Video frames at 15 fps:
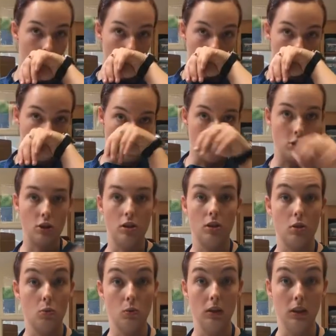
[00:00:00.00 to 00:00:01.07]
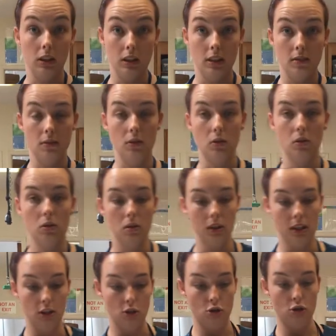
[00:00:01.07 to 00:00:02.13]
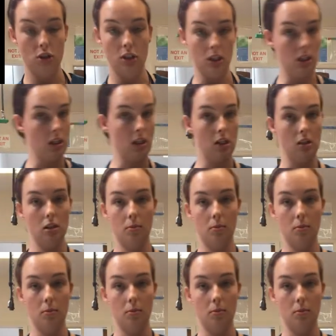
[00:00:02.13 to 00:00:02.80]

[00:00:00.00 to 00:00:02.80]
the patient is really difficult and you just need to get